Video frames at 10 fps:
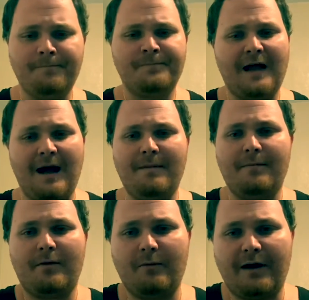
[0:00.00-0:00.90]
I
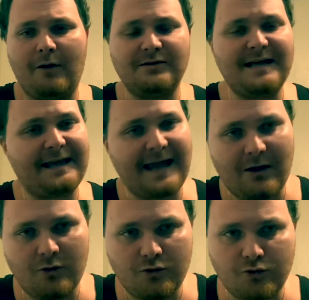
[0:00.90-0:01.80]
remember when I was at
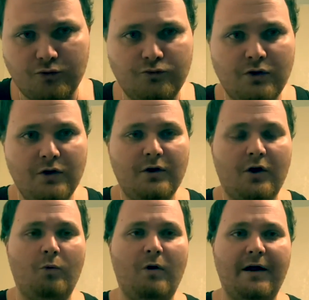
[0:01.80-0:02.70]
Calhoun
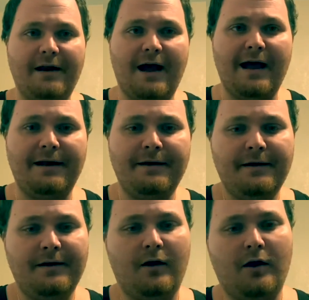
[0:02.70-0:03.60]
or whatnot,
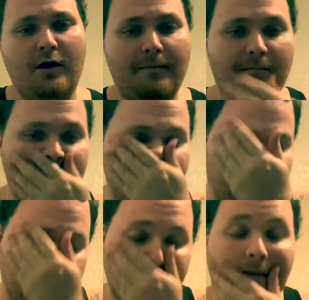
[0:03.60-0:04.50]

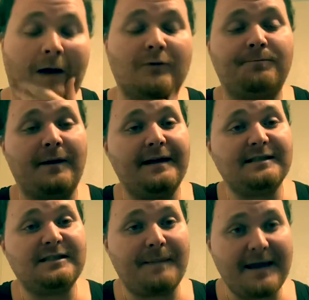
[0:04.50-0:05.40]
I was playing
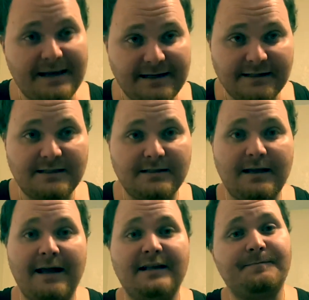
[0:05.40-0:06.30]
spades
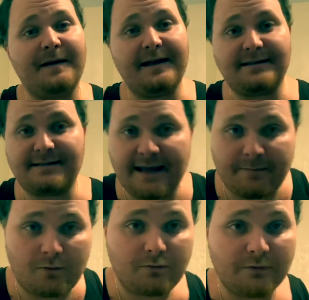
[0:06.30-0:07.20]
at the spades
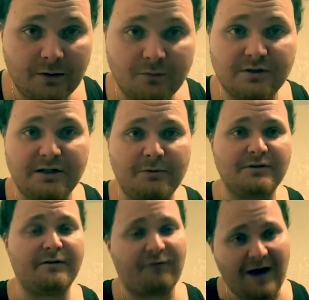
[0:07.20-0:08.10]
table. It was
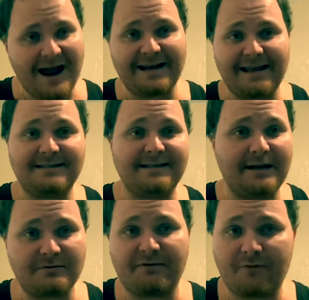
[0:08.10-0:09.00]
a Friday. Today
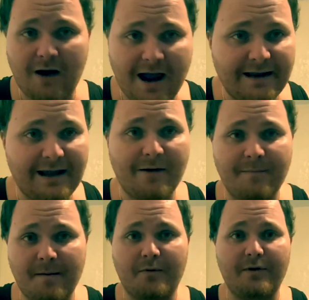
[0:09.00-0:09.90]
was a Friday. I
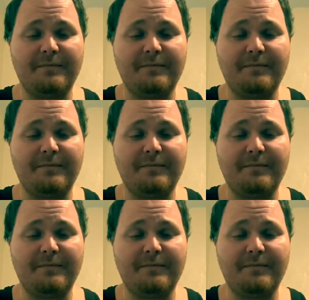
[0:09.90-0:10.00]
remember it